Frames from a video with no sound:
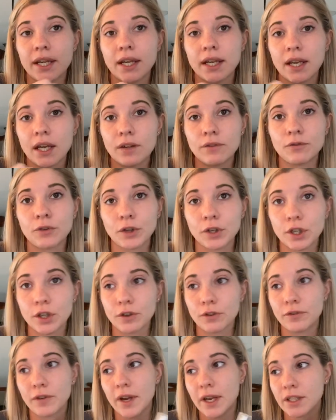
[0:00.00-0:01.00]
in front of
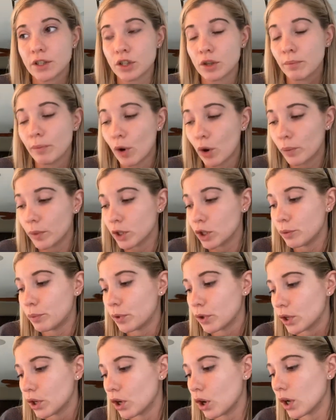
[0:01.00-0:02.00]
your face the moment you
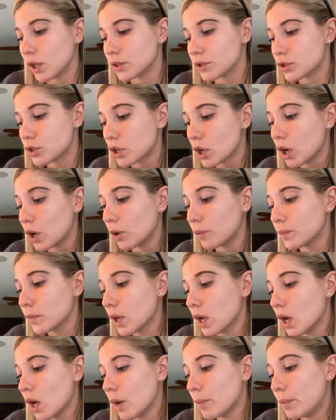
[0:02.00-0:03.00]
put it on. So,
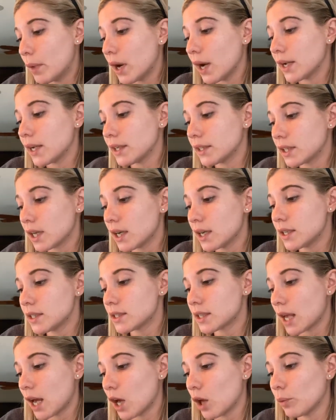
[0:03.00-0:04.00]
but it does
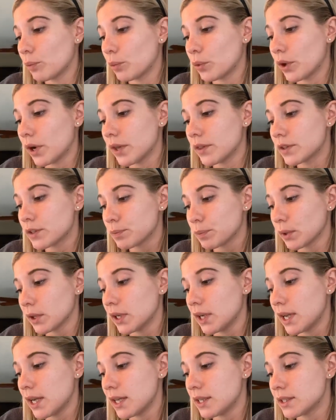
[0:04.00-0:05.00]
help with split
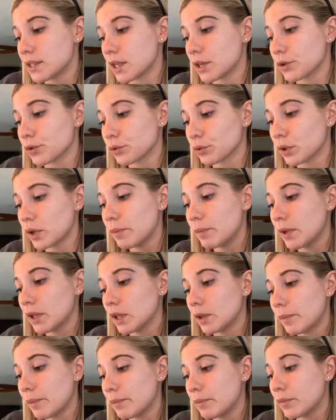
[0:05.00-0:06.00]
ends that are 3
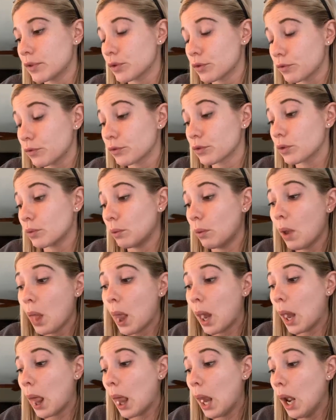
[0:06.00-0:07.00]

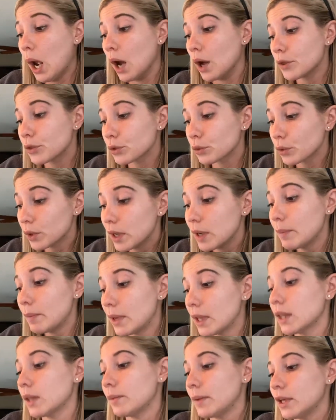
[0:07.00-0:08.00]

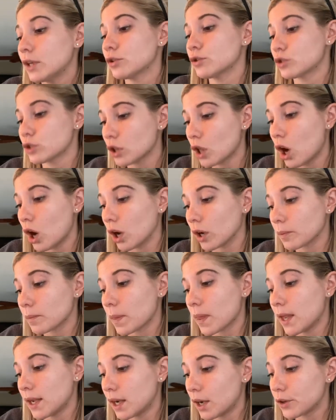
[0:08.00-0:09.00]
millimeters long
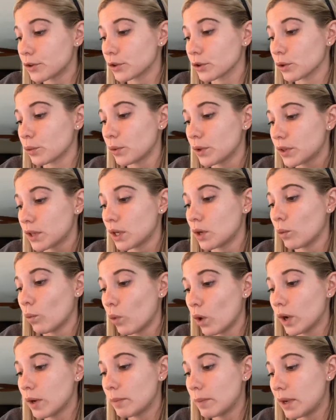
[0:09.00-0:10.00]
and under within
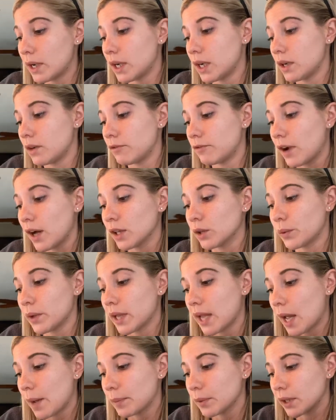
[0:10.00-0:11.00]
1 minute
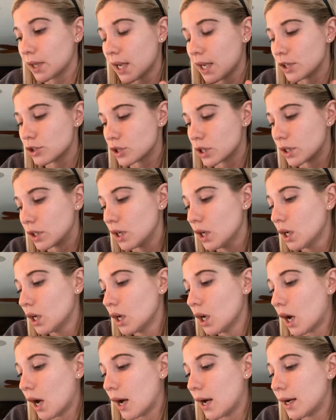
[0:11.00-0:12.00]
following application.
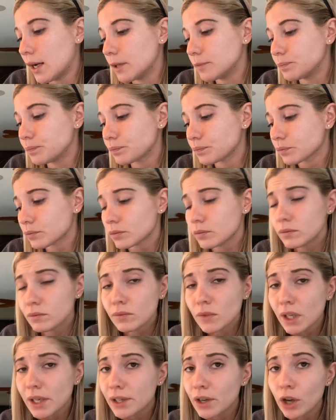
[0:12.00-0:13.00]

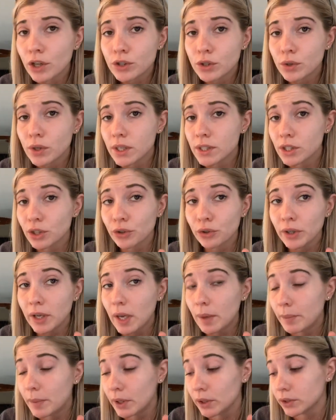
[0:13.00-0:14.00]
It also doesn't
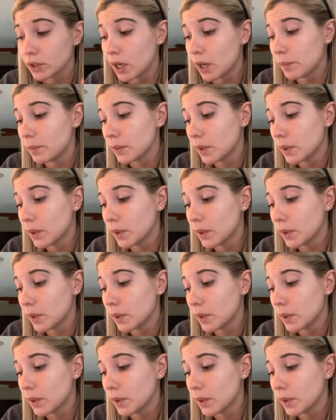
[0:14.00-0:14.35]
create buildup.